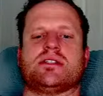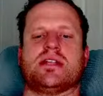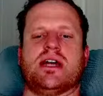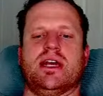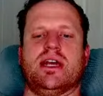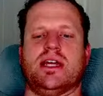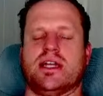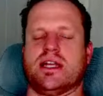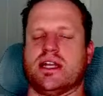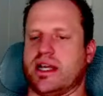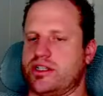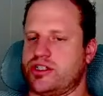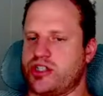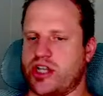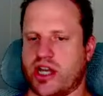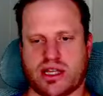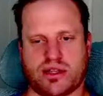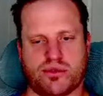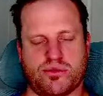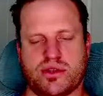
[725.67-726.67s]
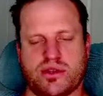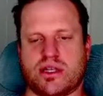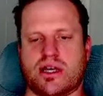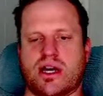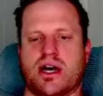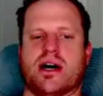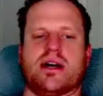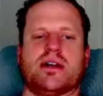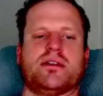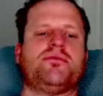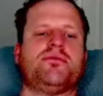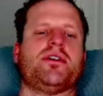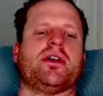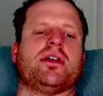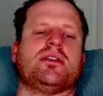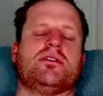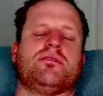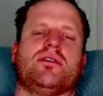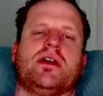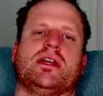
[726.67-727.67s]
and I check in with God fairly
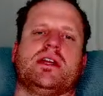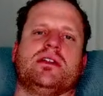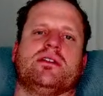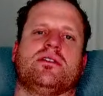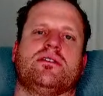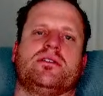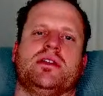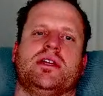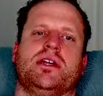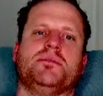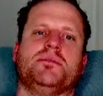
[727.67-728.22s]
regularly.